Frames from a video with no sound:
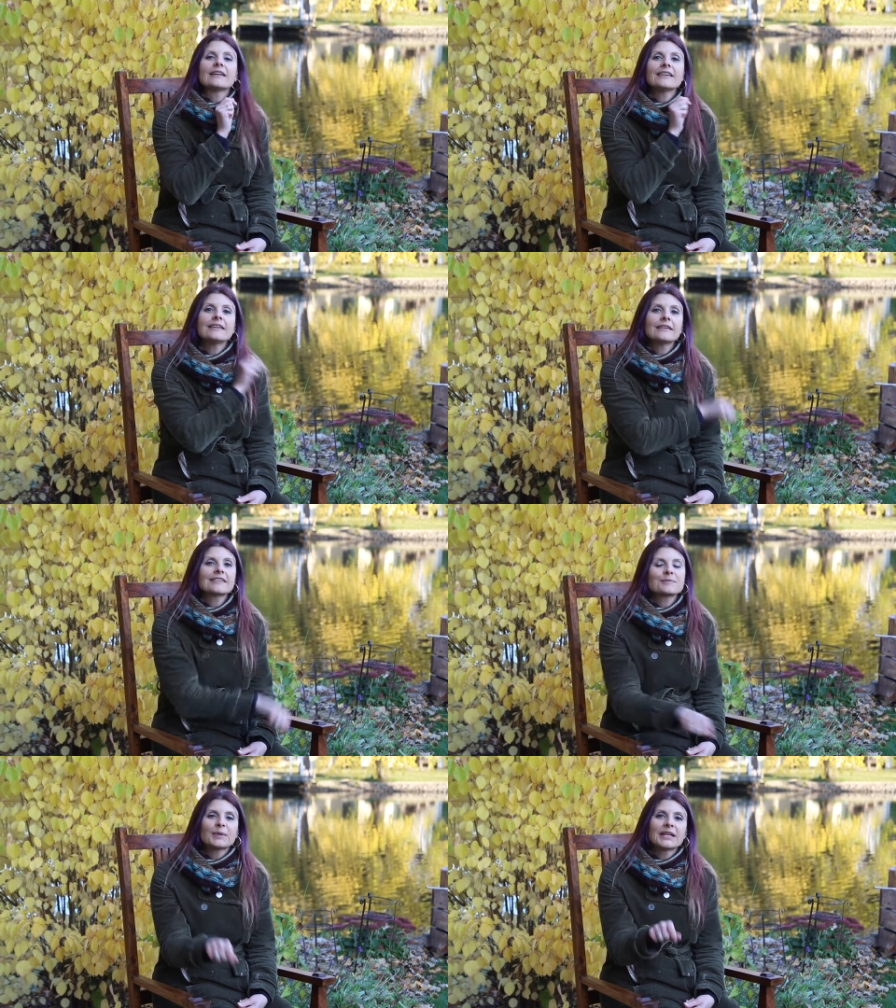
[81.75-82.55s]
And he
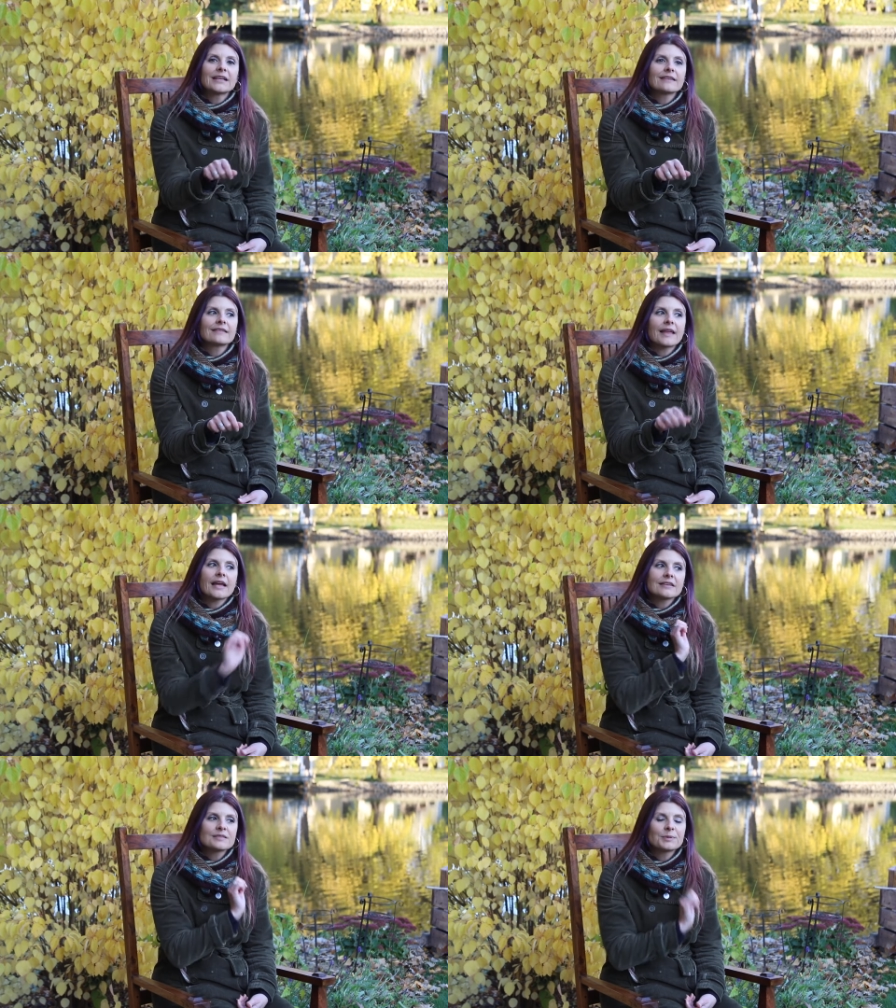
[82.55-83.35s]
explained
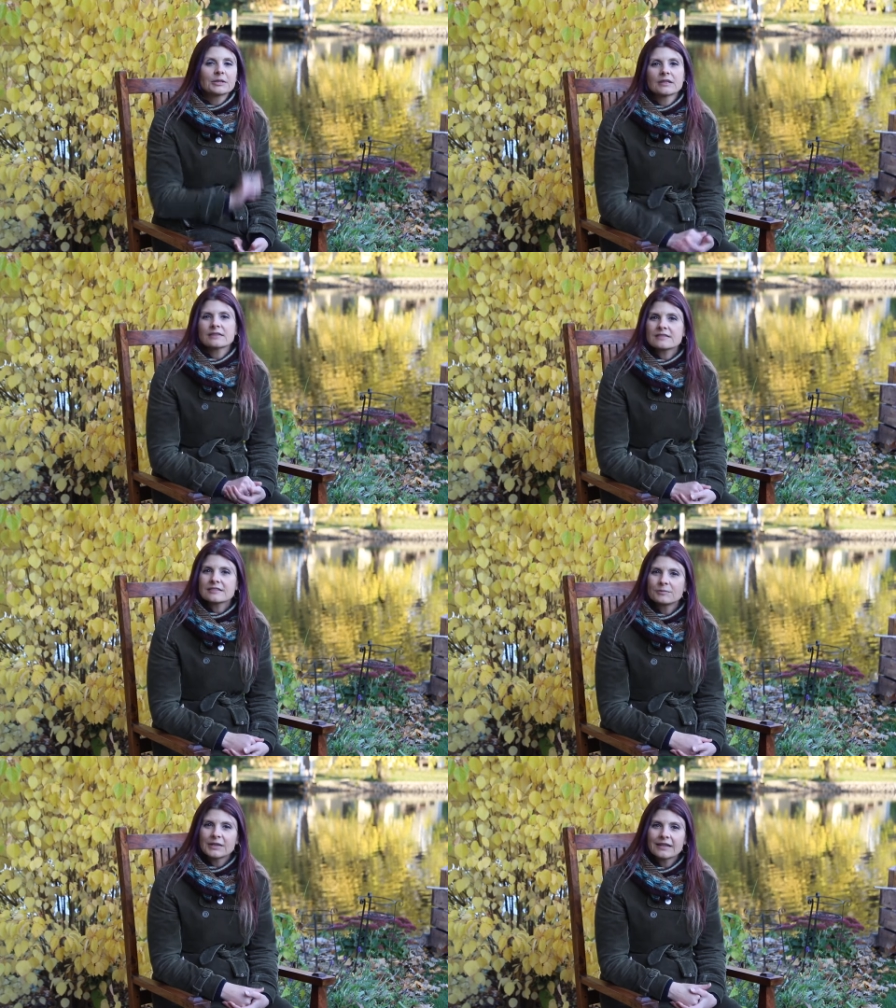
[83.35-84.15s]
that experience
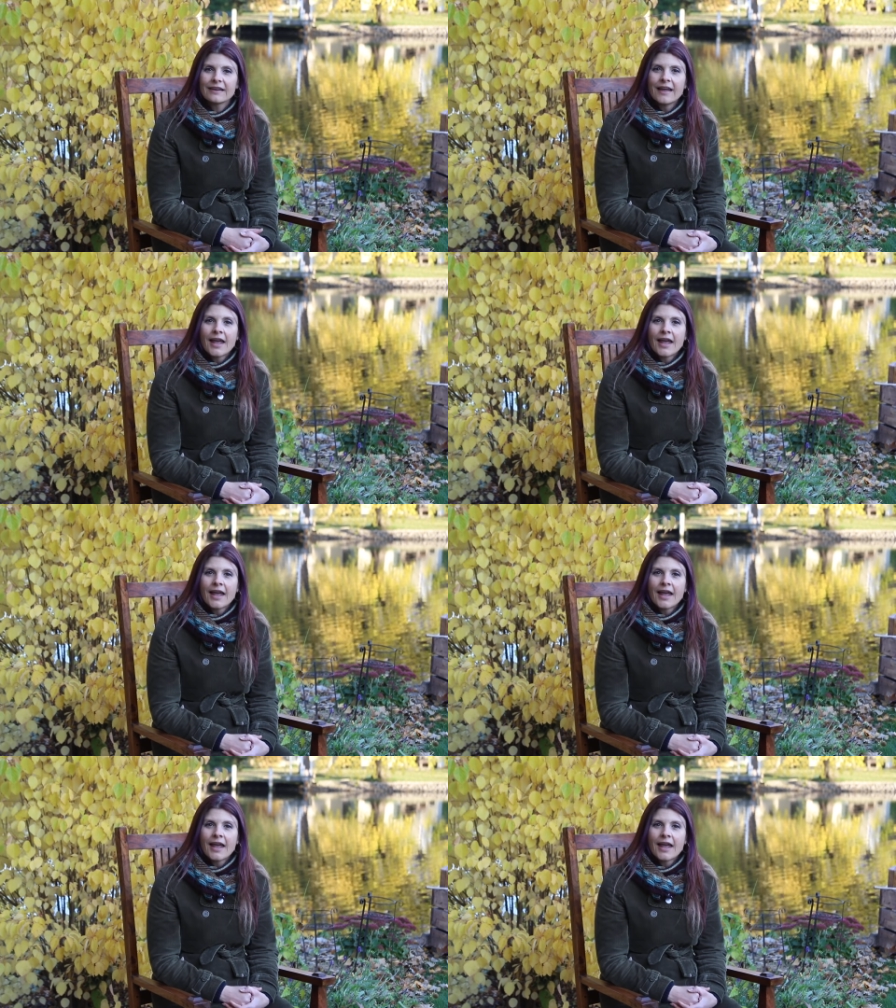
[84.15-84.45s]
to me.